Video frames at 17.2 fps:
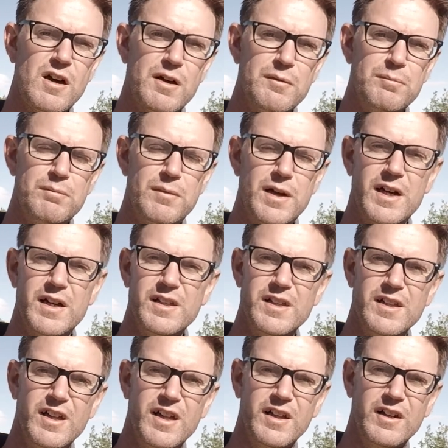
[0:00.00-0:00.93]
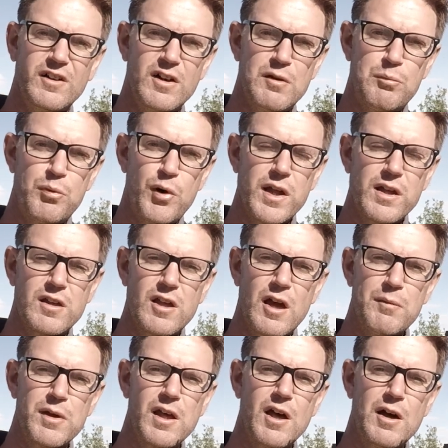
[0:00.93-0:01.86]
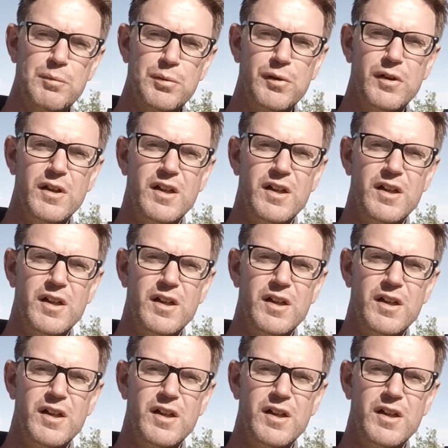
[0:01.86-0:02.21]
I'm got a break coming up